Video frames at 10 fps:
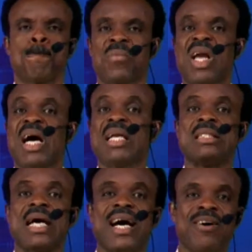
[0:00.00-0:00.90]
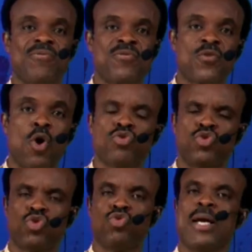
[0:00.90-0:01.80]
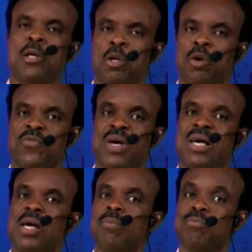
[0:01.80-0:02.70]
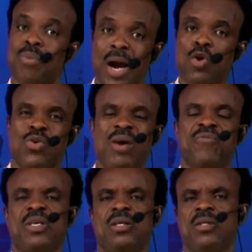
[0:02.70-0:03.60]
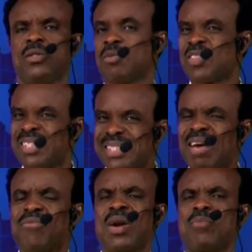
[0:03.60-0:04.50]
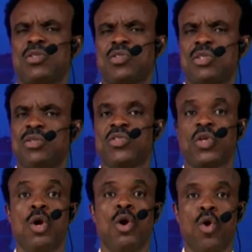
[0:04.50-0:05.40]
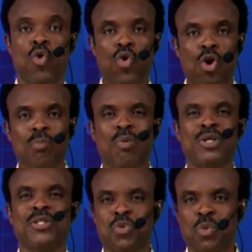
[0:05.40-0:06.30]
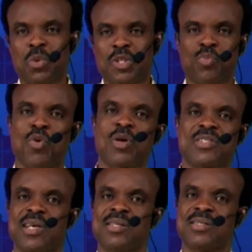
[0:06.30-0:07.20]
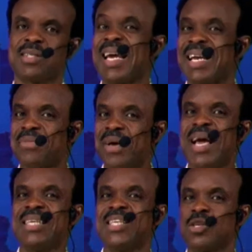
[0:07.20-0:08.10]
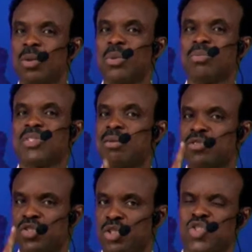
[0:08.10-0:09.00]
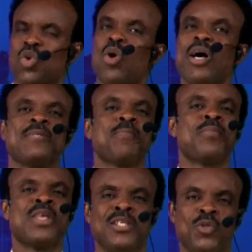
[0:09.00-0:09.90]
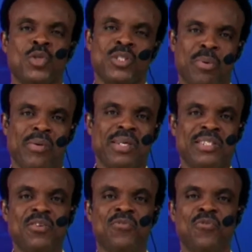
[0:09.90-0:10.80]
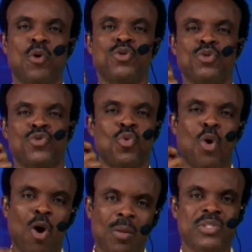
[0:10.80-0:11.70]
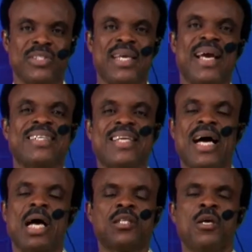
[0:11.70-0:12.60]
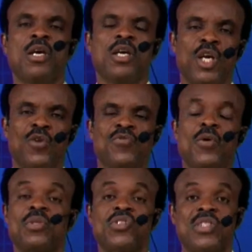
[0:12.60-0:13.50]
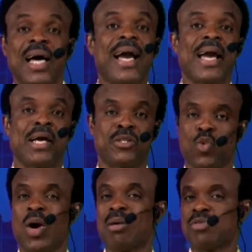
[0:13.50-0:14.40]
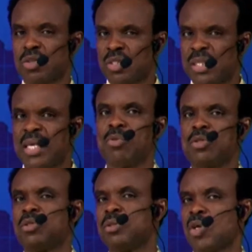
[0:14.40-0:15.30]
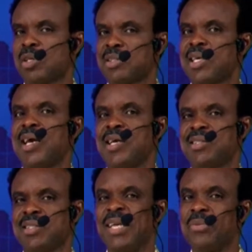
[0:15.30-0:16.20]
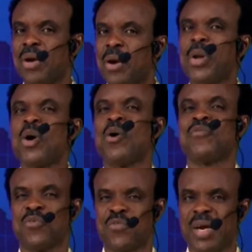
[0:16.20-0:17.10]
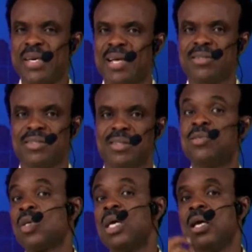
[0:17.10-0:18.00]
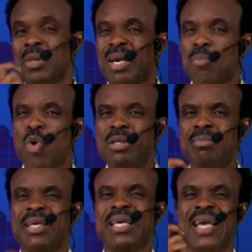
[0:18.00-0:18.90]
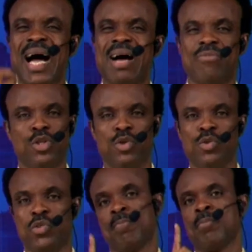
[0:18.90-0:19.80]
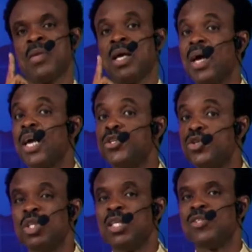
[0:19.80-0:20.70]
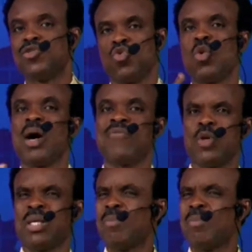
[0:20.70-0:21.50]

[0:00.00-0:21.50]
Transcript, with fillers: And I have gone through a lot of uh, biographies of several persons who got money through this process, and at the end they got themselves destroyed. So it's imperative for you to understand that if you desire to have sustainable success in the area of your finances, there are money-making avenues that you need to avoid.